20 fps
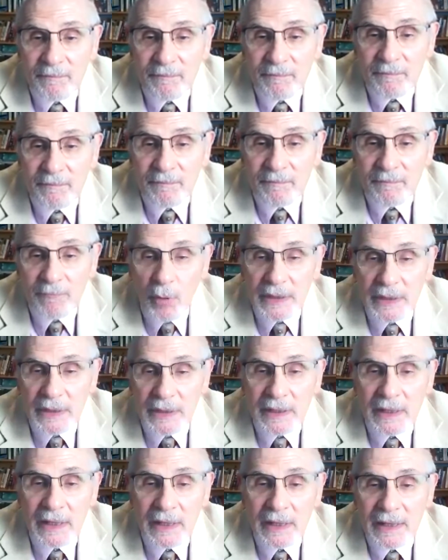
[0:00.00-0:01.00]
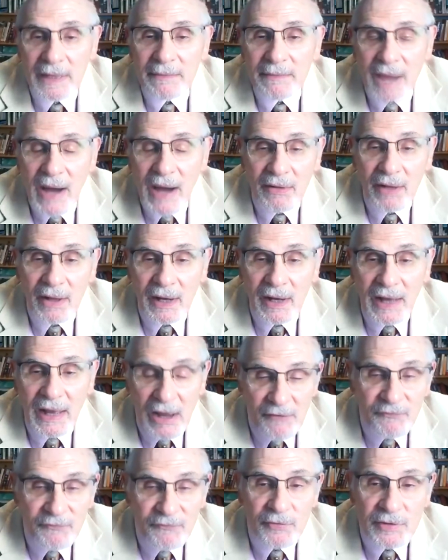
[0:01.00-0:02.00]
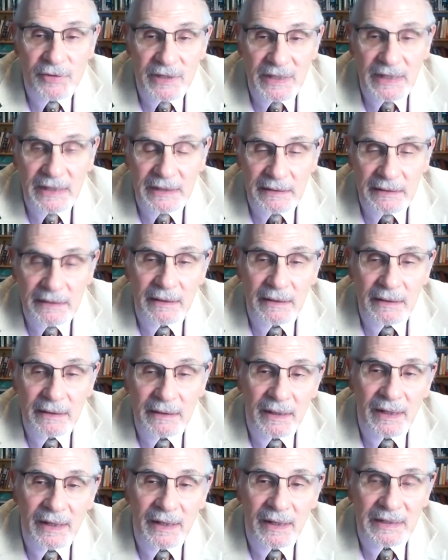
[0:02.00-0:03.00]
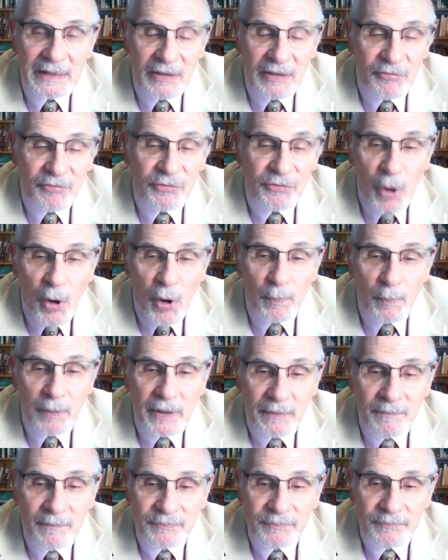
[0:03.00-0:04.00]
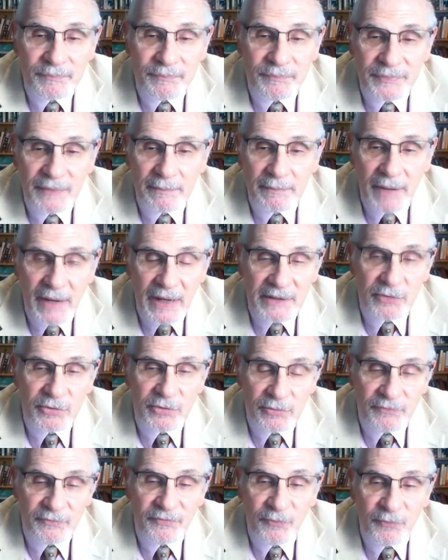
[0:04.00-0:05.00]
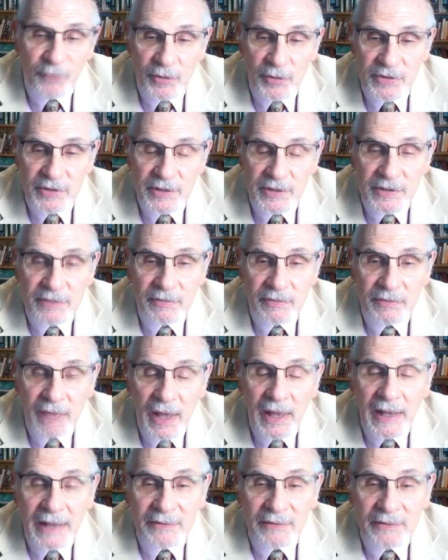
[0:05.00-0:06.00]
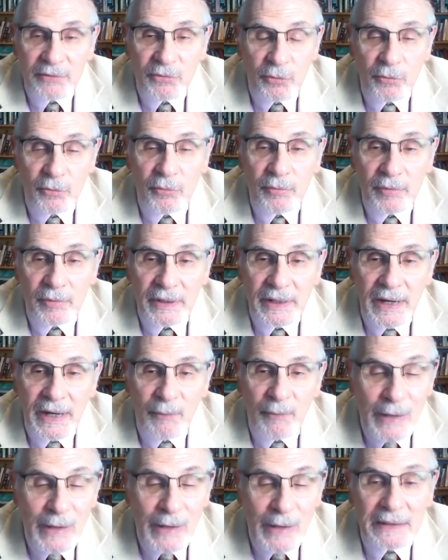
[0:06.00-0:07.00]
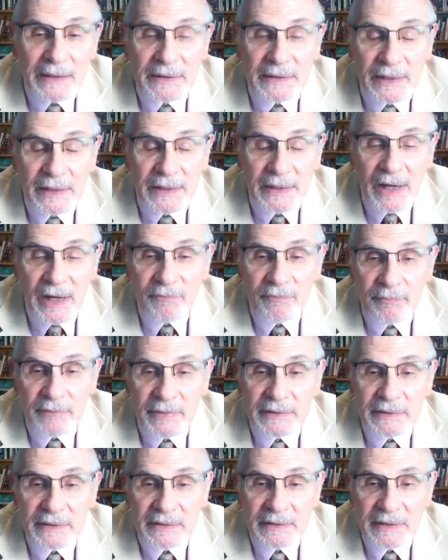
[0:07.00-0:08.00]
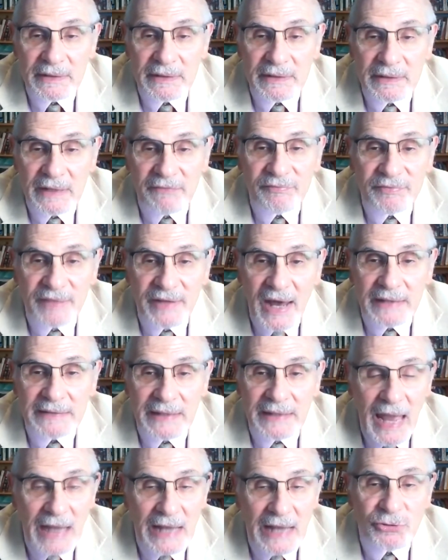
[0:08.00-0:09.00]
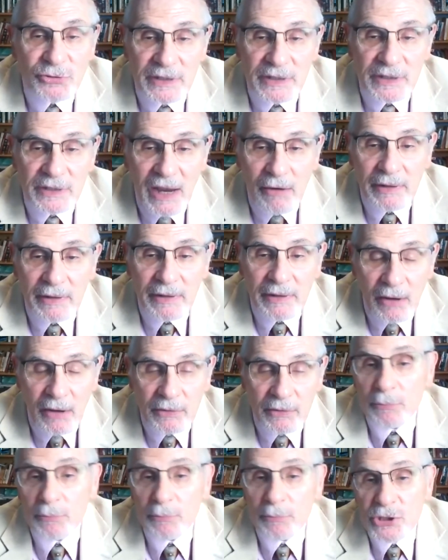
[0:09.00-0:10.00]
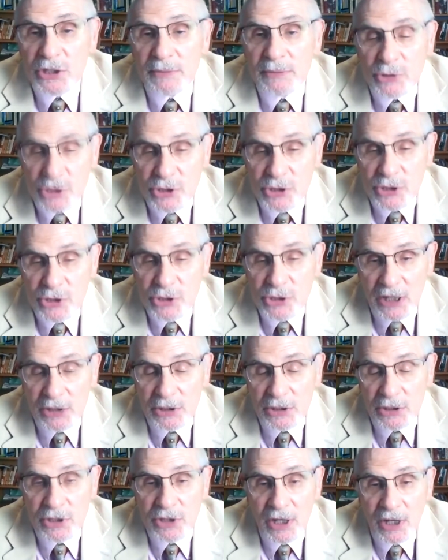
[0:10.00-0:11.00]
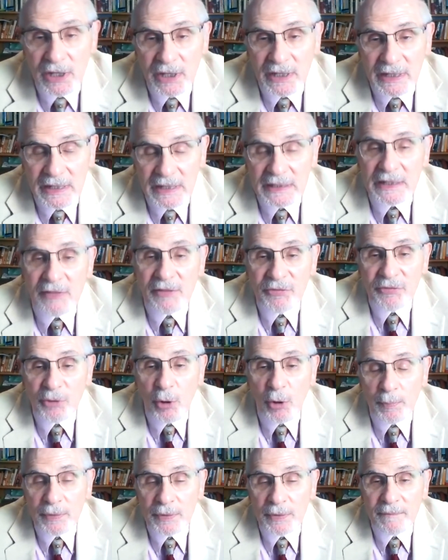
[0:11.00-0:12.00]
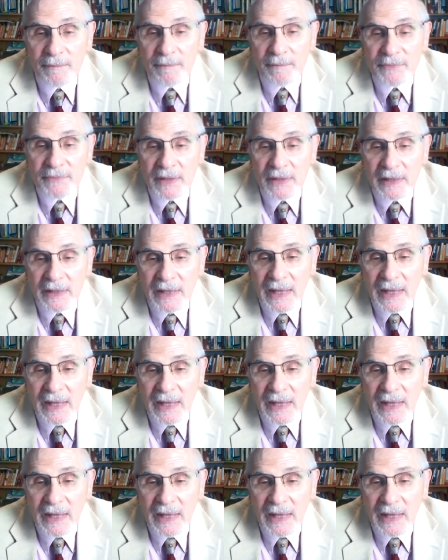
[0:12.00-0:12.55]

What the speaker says: supporting efforts in Ethiopia by certain forces to weaken the government, if not actually carry out a regime change in Ethiopia.